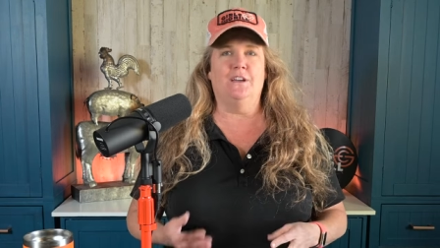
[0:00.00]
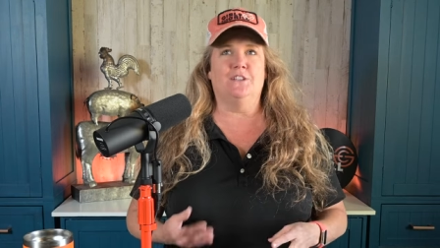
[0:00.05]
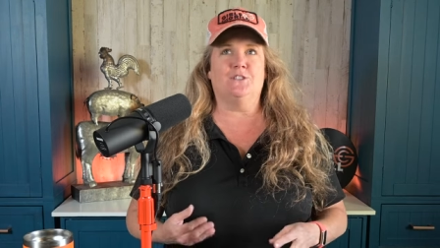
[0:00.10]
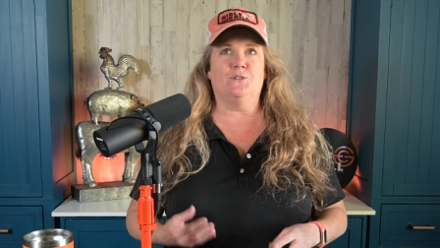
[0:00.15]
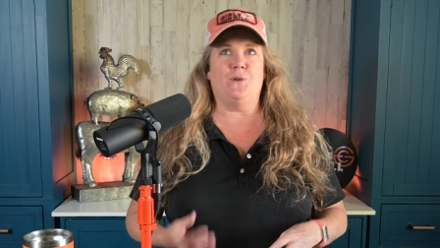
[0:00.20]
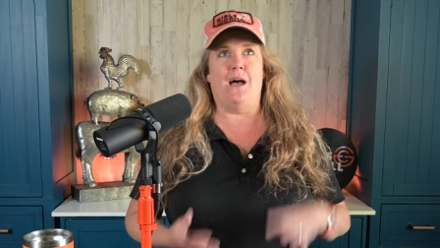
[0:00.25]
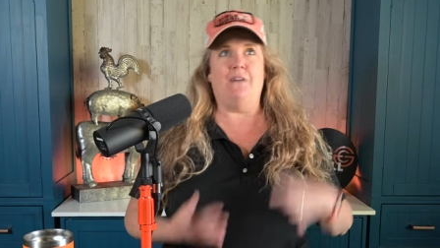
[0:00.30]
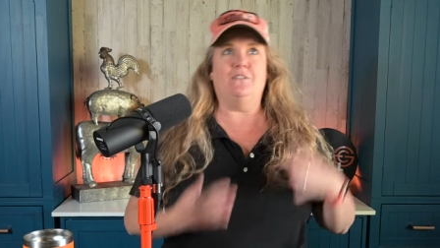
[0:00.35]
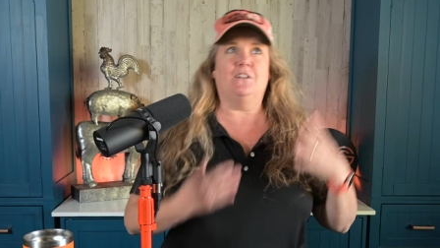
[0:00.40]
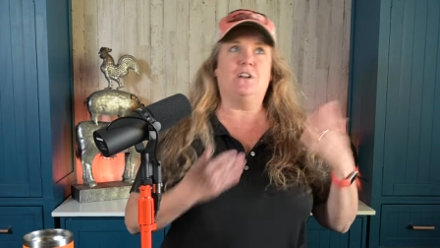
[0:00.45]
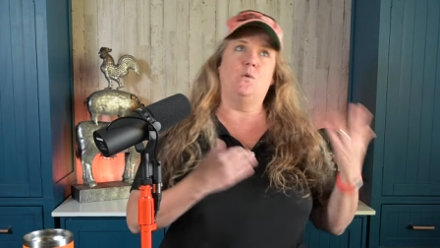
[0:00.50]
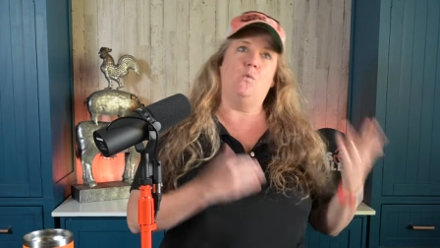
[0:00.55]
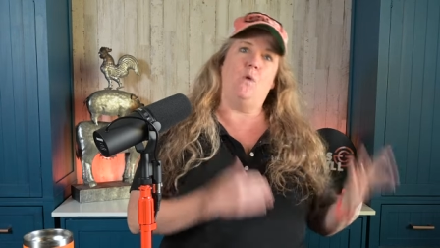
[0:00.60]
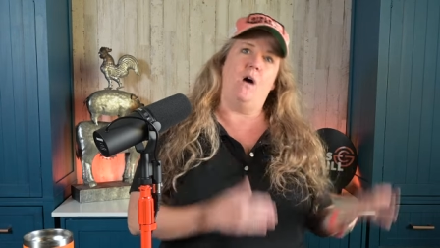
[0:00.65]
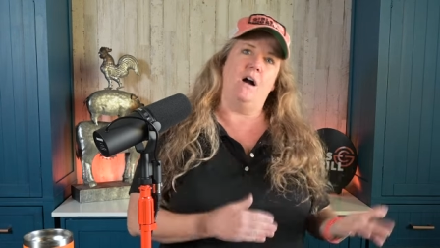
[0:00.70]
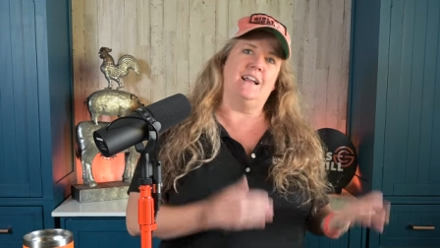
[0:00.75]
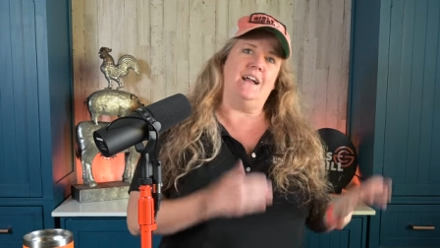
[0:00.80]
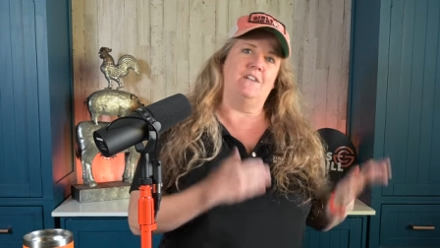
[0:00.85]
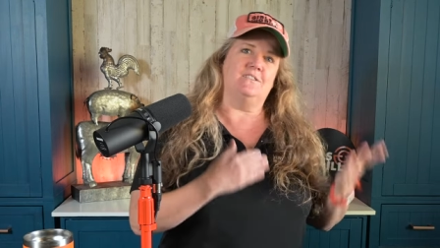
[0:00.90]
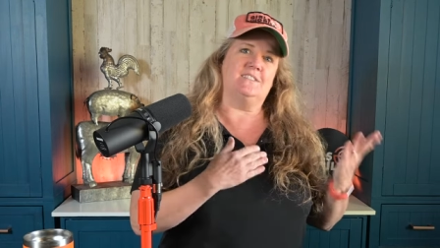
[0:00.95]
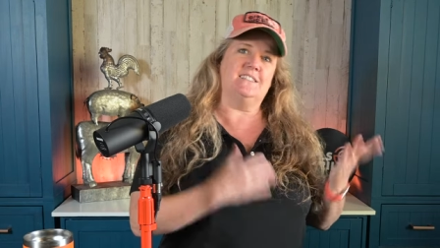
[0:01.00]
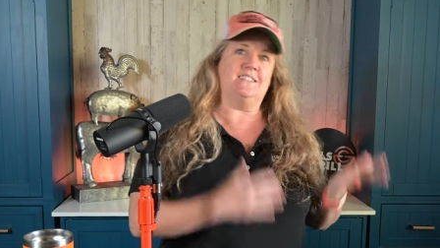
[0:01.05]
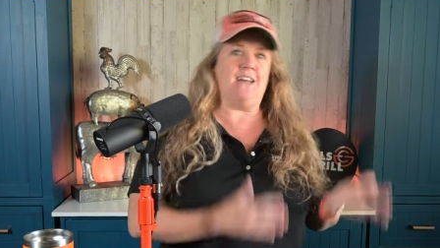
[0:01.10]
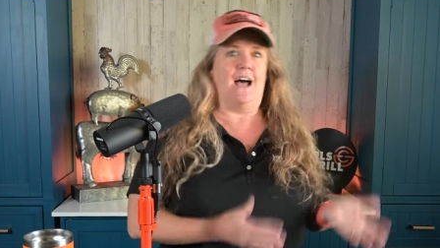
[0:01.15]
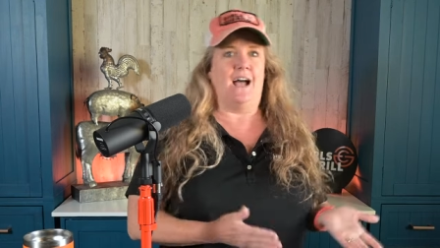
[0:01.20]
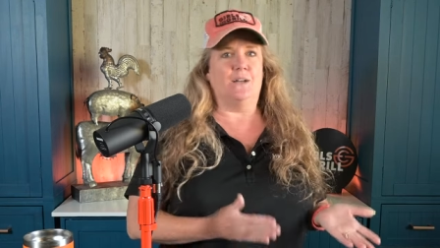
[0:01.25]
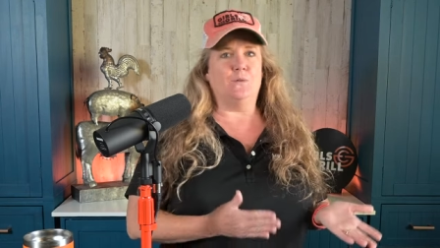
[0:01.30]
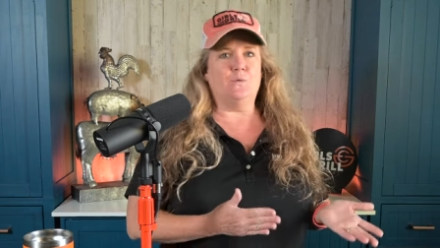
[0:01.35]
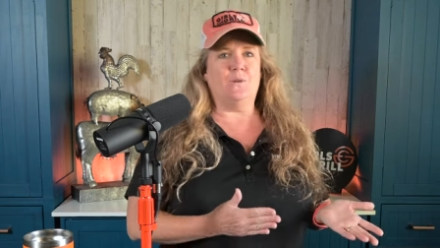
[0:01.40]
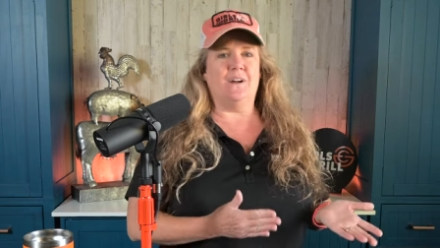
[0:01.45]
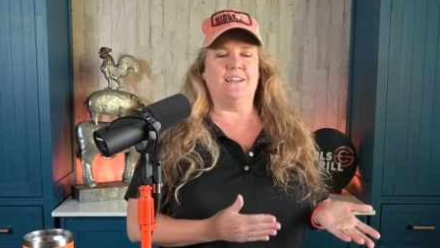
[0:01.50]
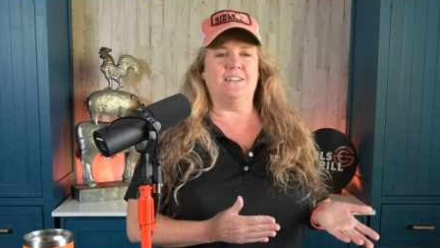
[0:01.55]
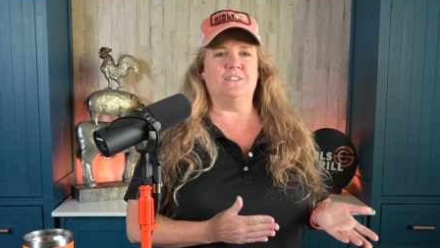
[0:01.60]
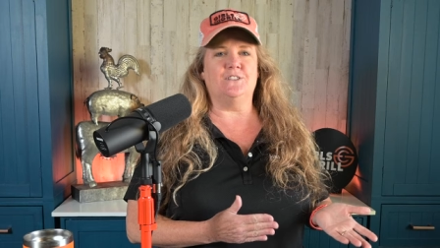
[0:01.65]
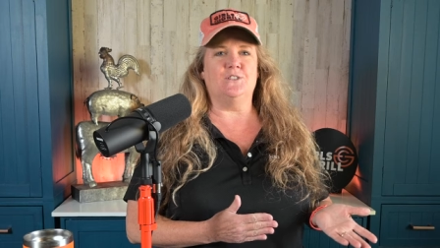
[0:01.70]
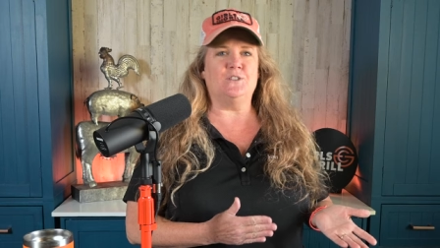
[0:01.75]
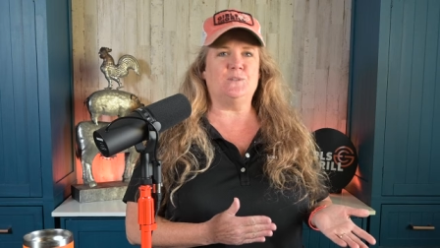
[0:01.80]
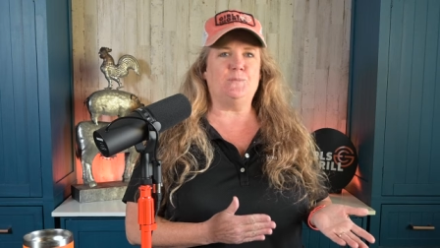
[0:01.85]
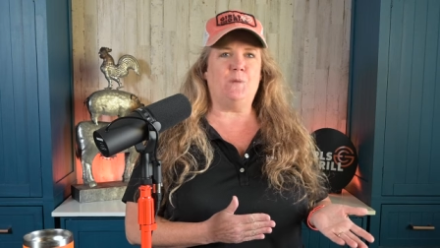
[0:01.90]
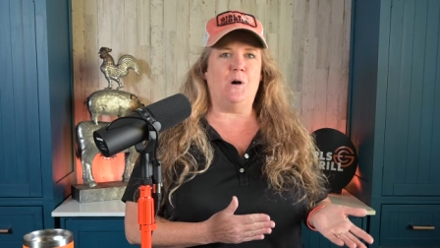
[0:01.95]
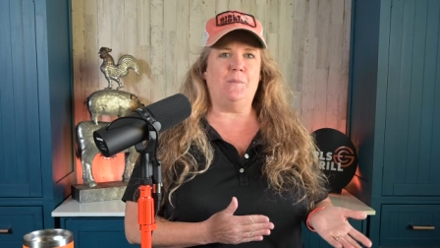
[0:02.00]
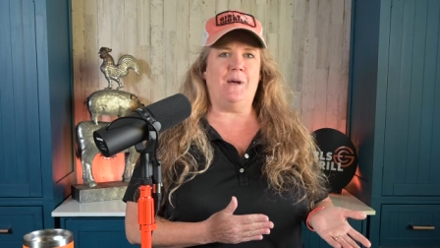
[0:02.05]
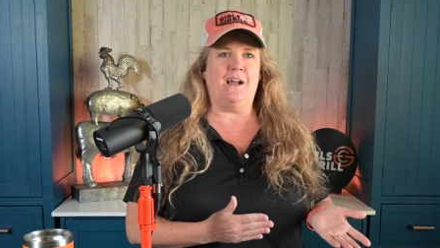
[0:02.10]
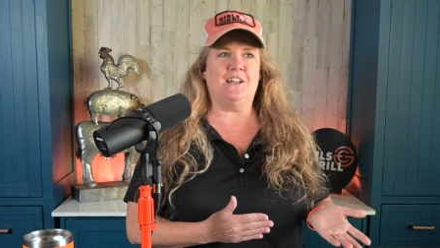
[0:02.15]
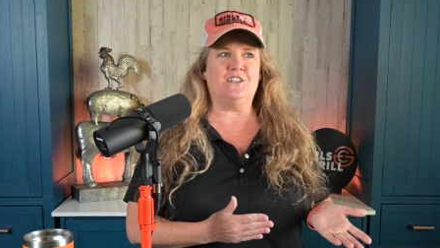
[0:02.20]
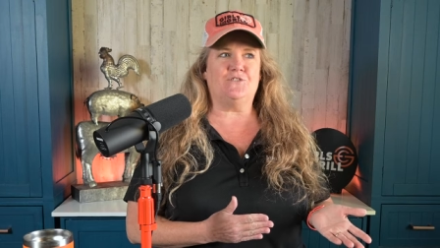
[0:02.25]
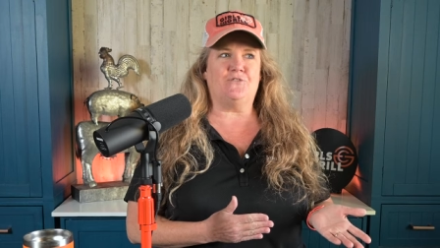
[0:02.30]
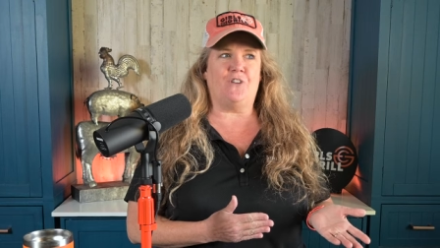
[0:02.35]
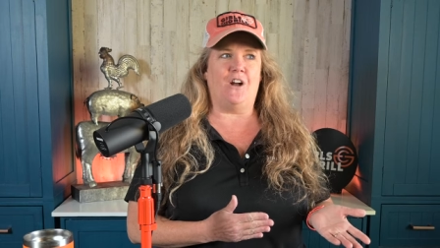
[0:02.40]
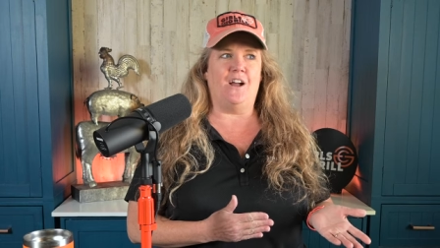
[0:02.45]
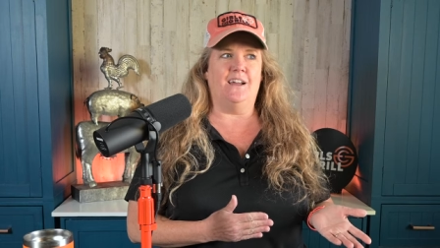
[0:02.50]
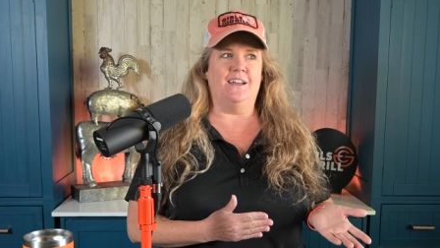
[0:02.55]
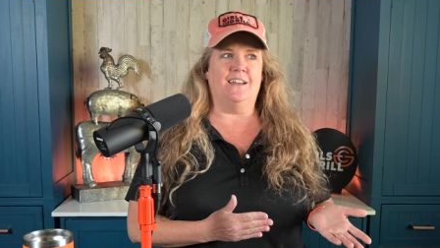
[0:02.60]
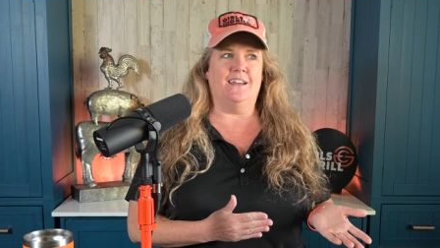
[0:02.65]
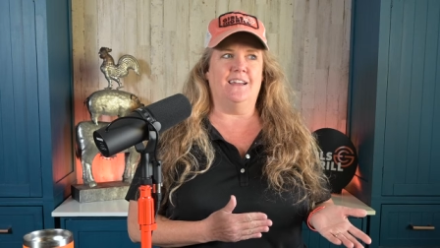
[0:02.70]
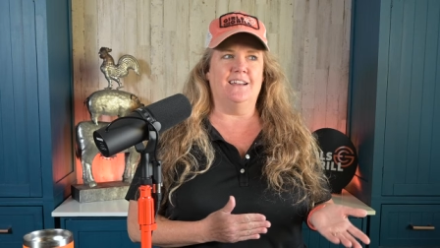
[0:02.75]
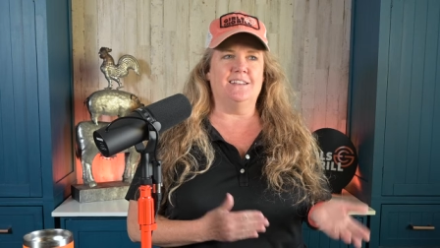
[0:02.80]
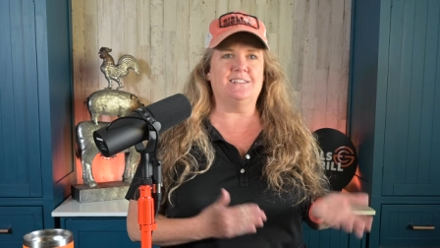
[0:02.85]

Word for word: So having a wok outside where I can do small batch frying